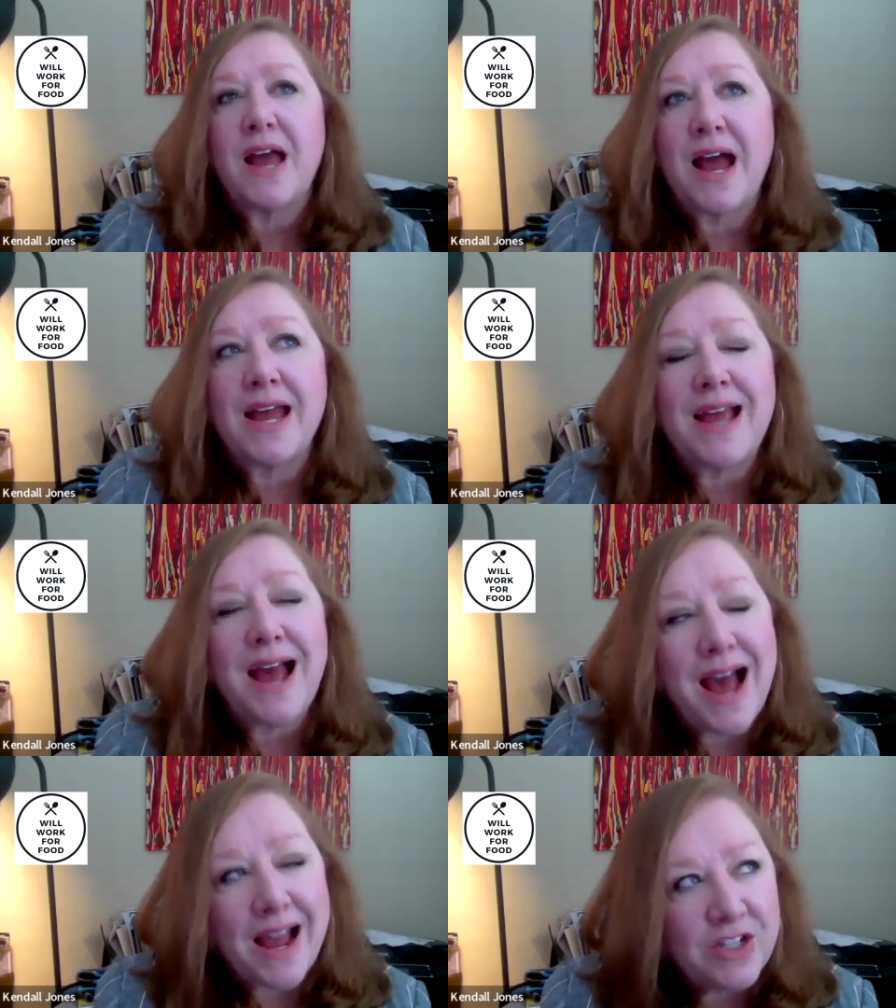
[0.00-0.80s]

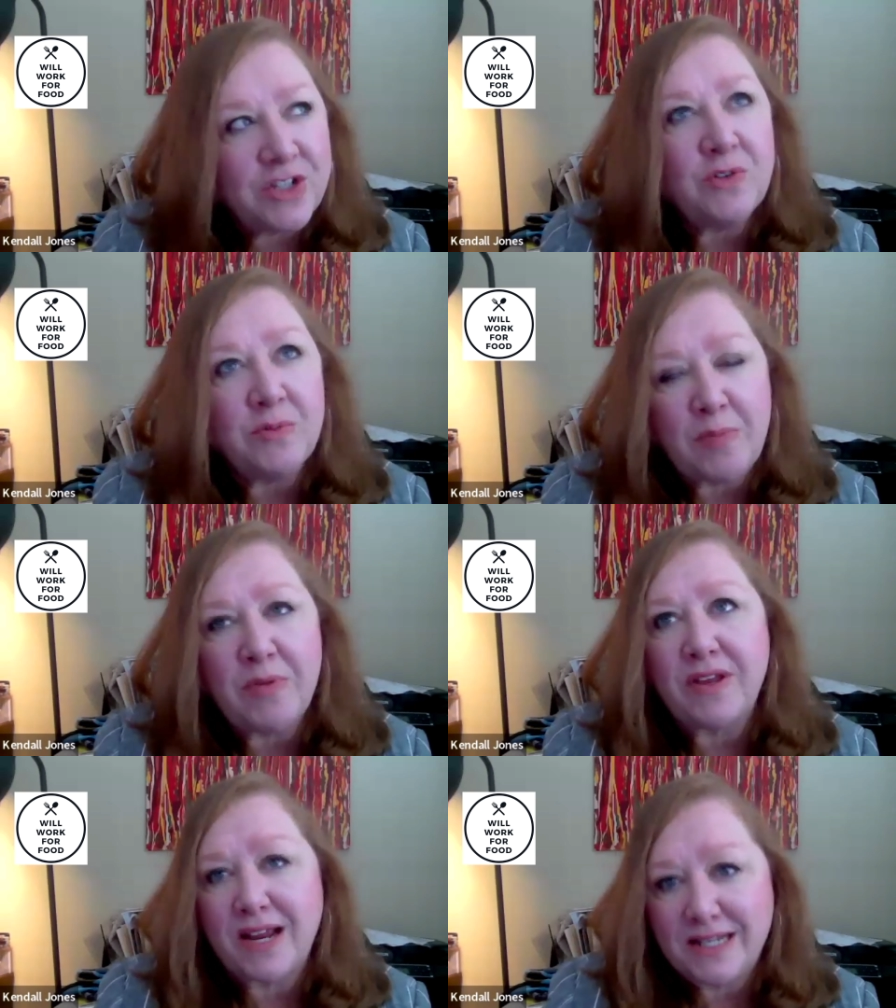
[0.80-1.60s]
I do remember
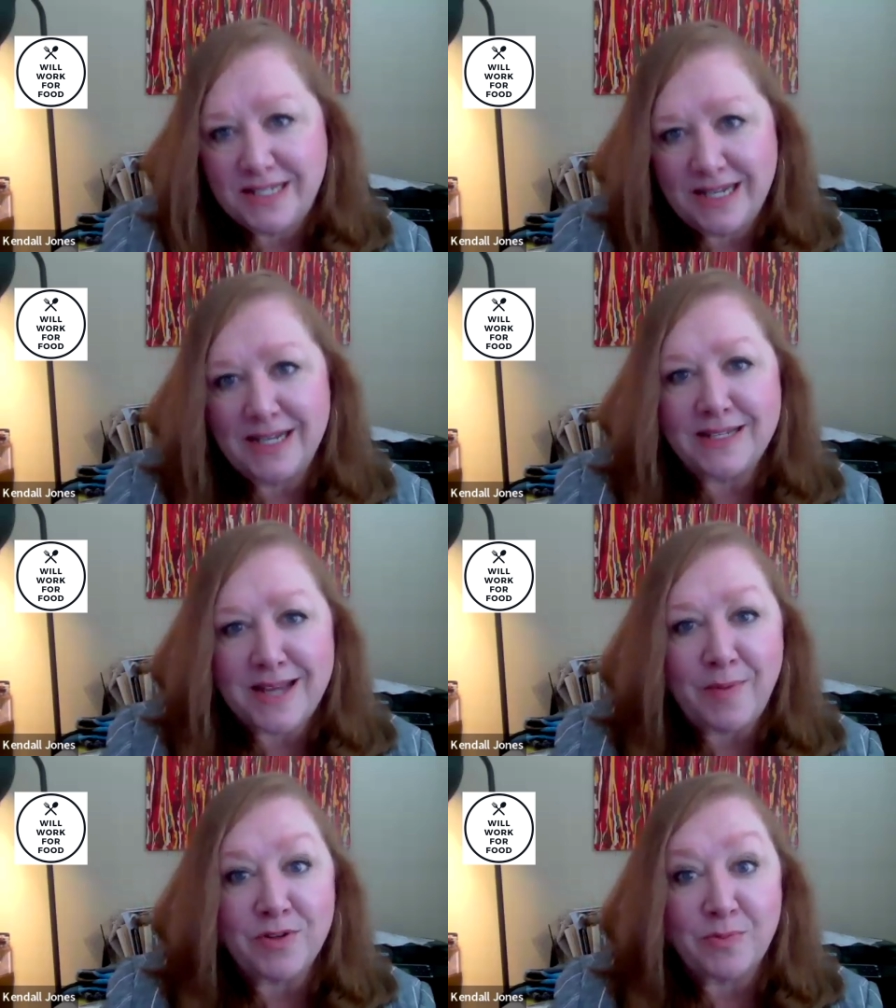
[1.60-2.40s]
that I did
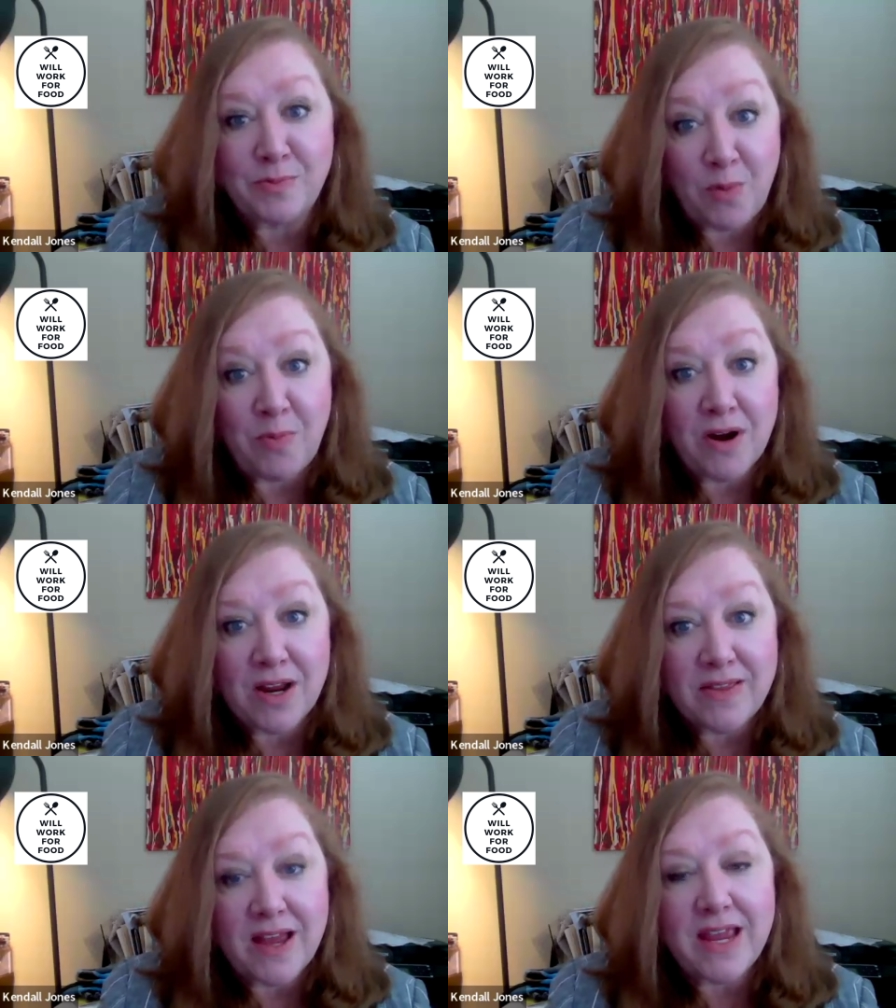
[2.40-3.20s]
establish a ballpark
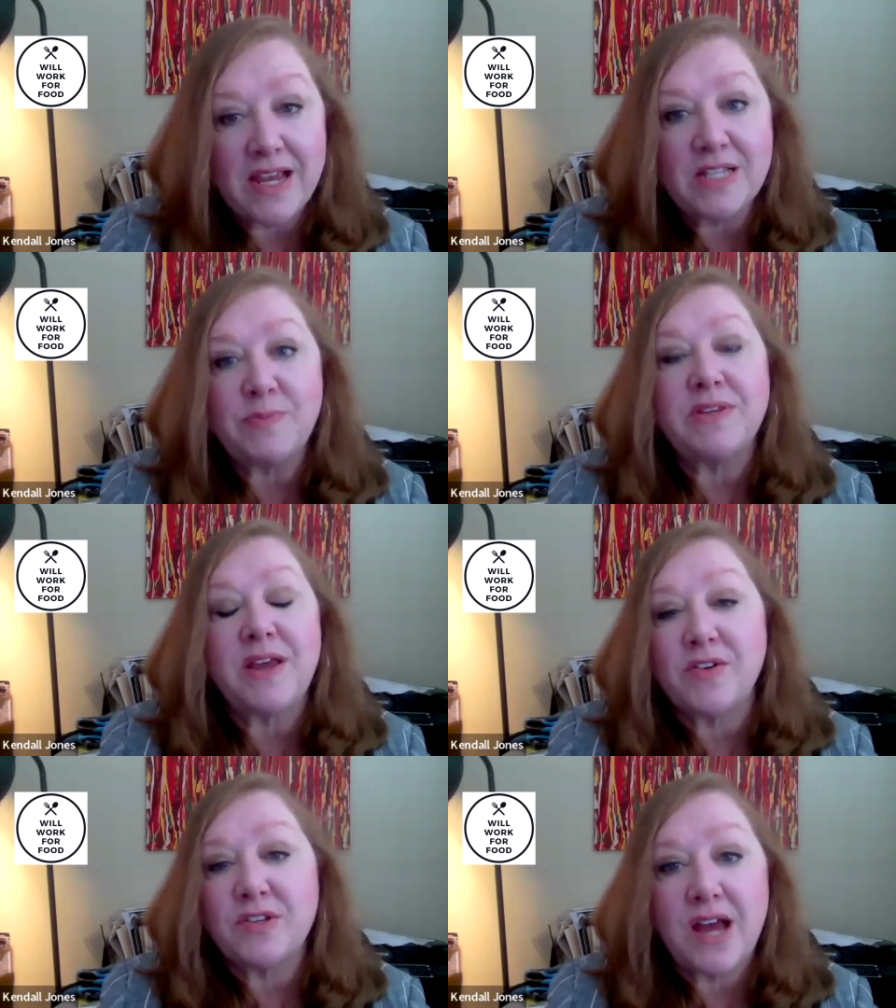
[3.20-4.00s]
in that case, but the
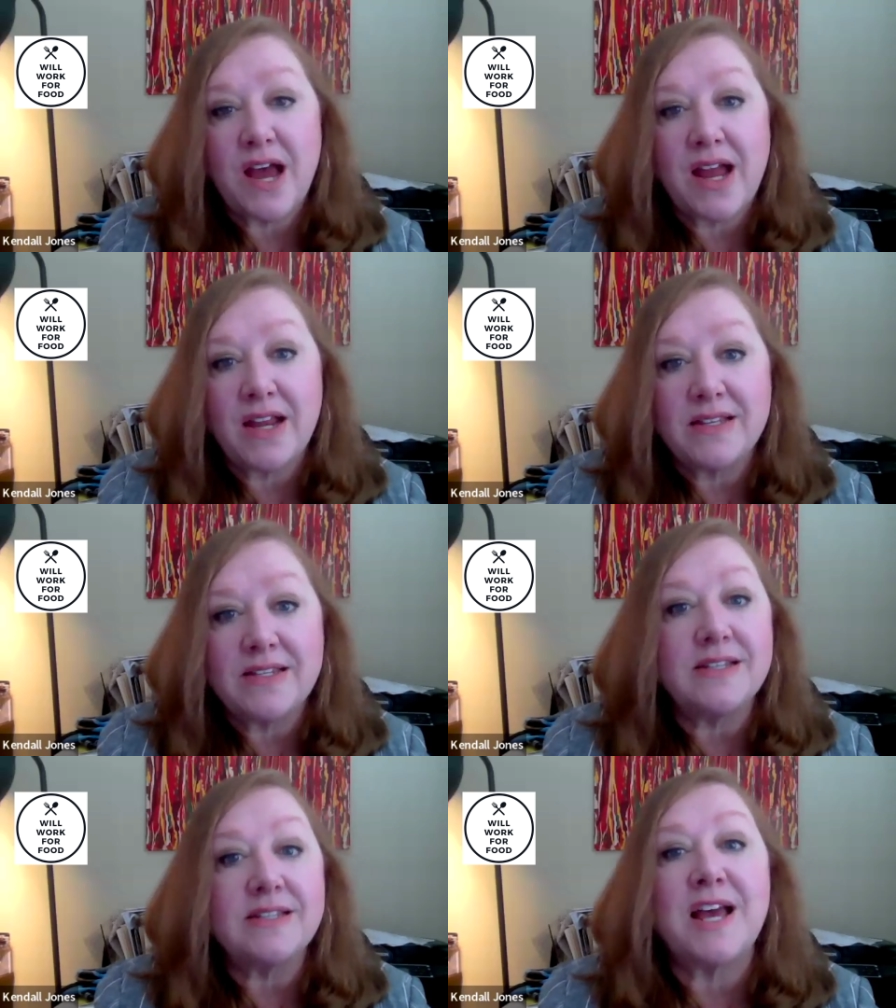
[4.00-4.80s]
other side
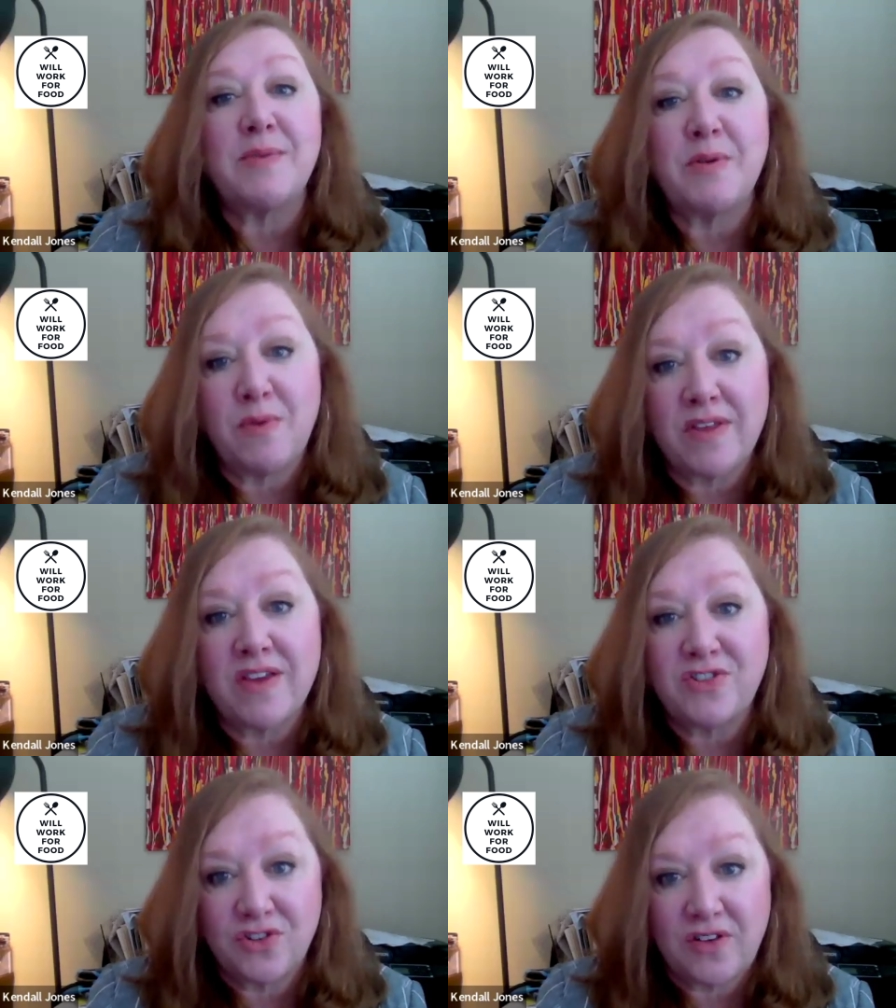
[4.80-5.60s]
didn't tell me where they
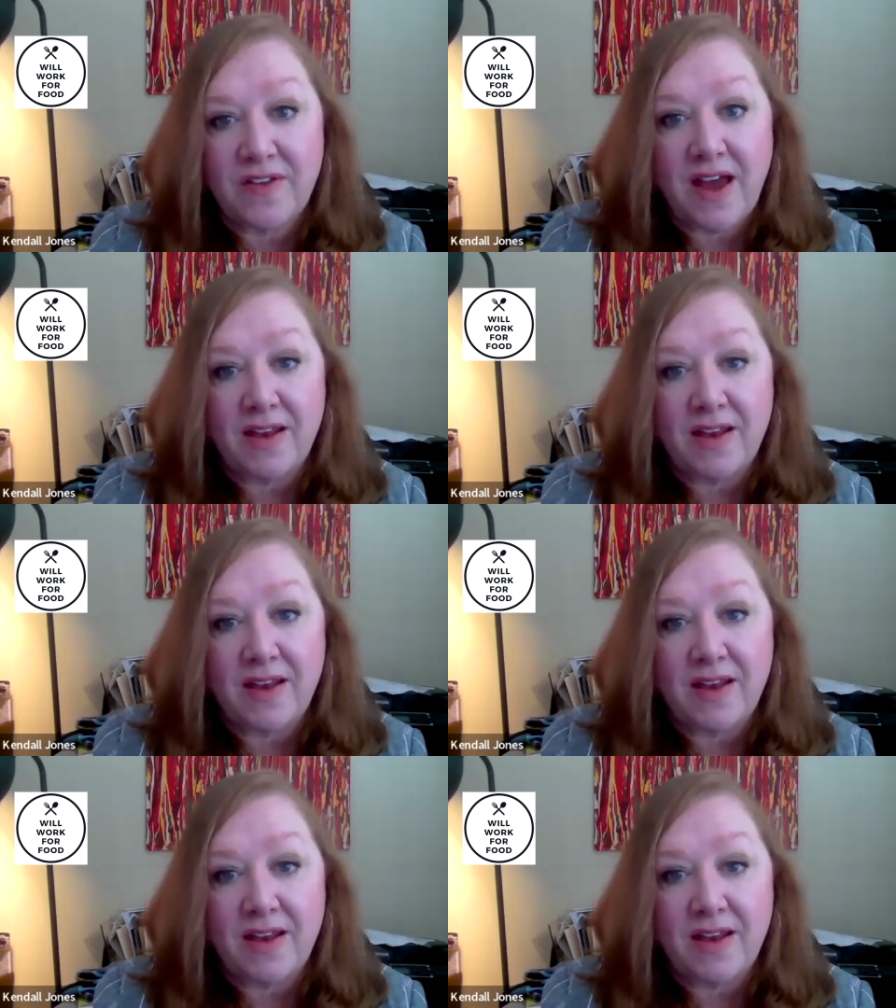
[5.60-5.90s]
stood on that.